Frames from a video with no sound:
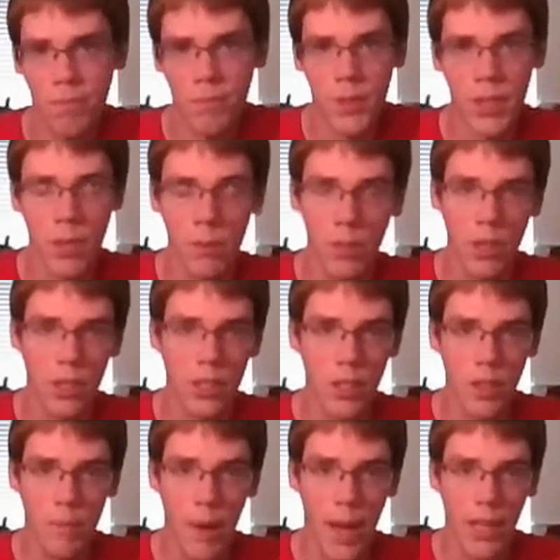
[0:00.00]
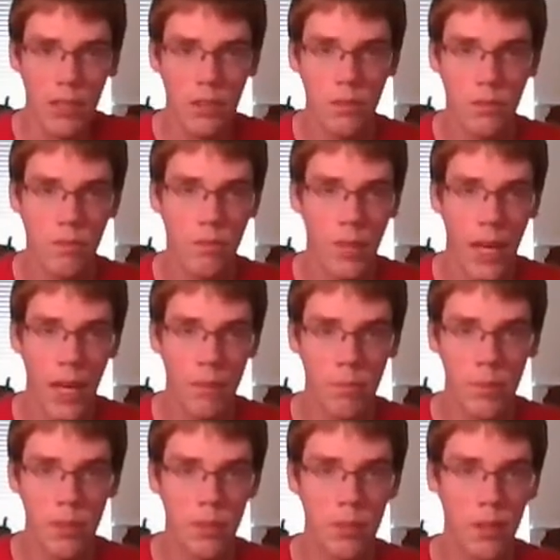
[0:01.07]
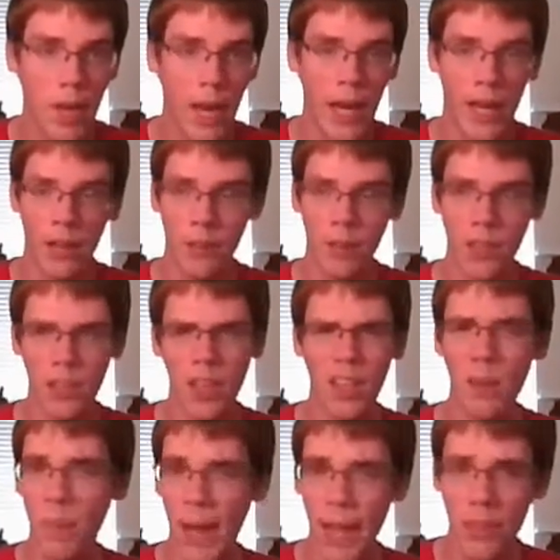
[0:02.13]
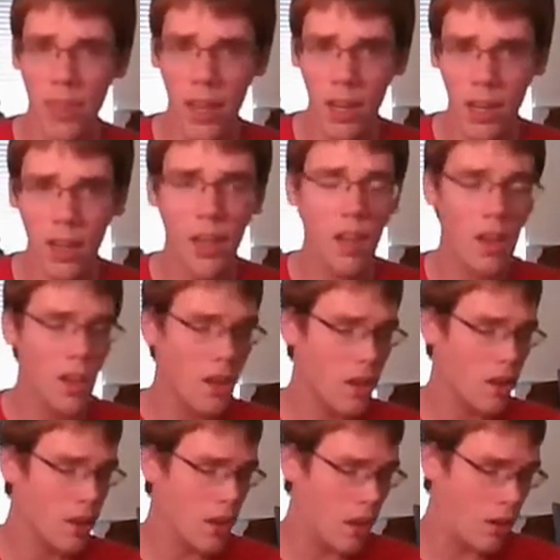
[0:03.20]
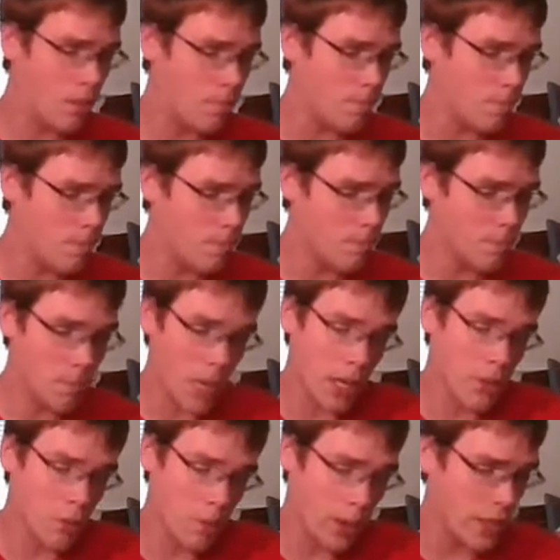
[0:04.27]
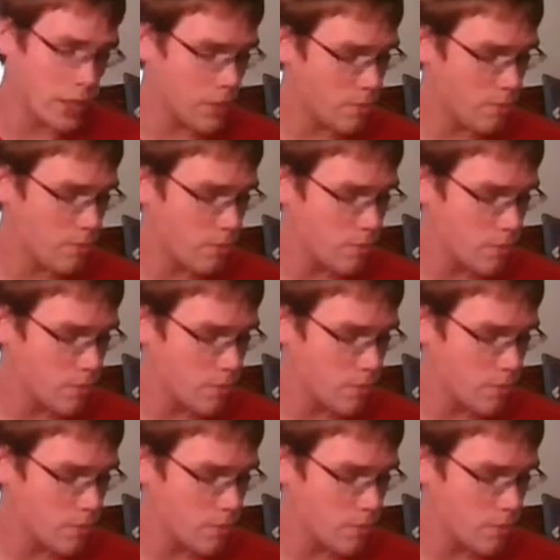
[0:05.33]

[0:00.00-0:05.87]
similar to the past games, and that's not a bad thing. I don't mind it.